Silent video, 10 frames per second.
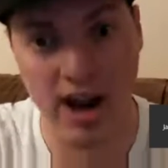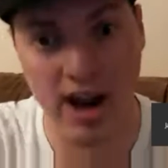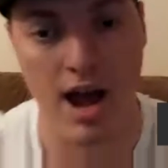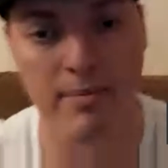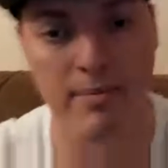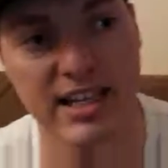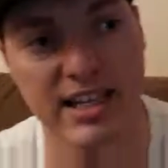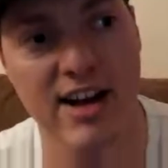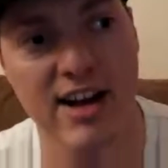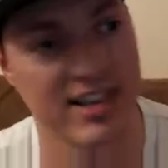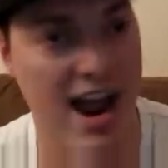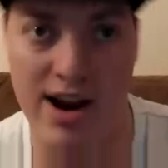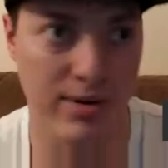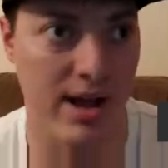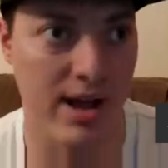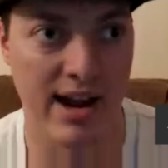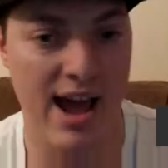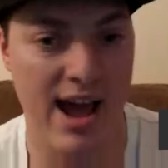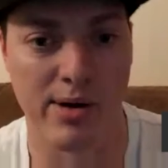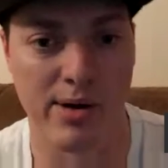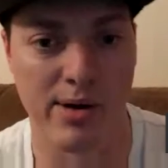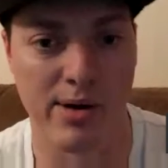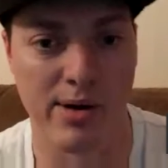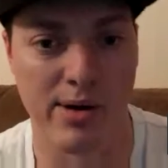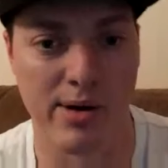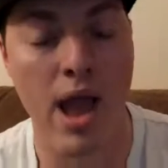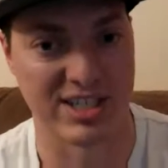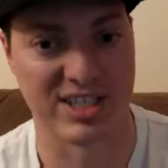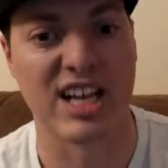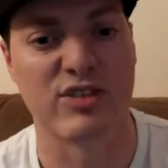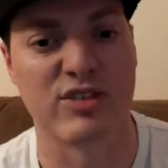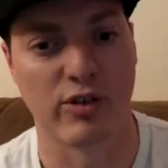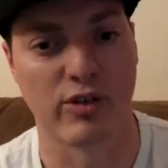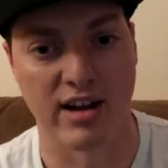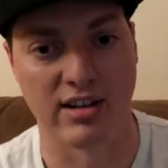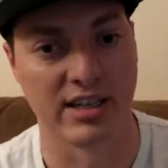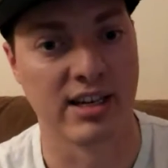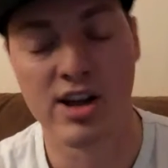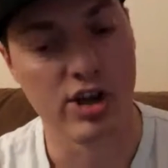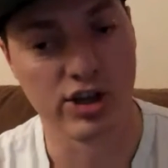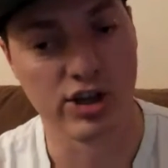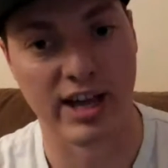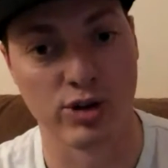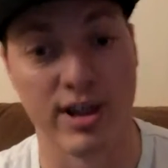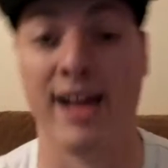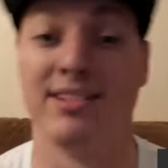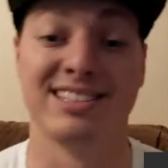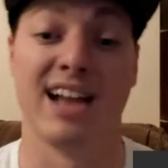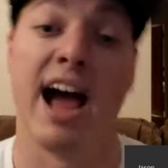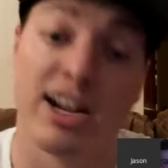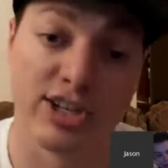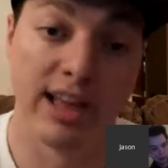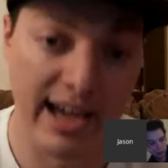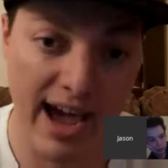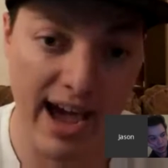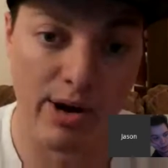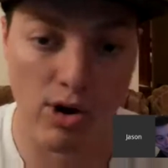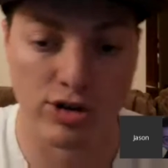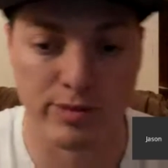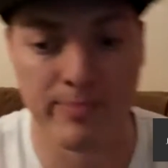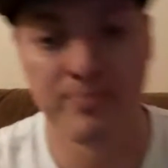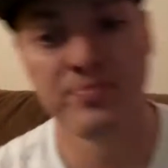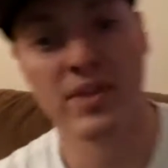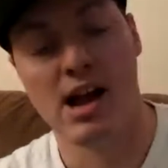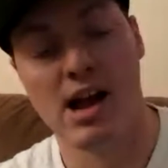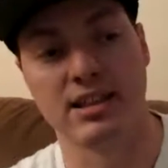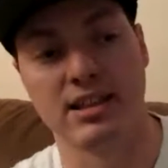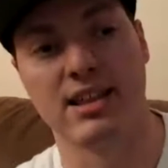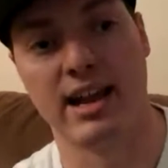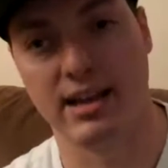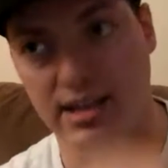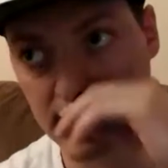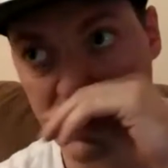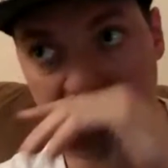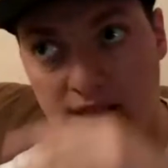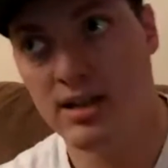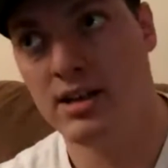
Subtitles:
like, all right, time to clean house, and Howie was like, no way, we're successful finally. You can't do that. Listen, I actually like Howie Roseman. I think that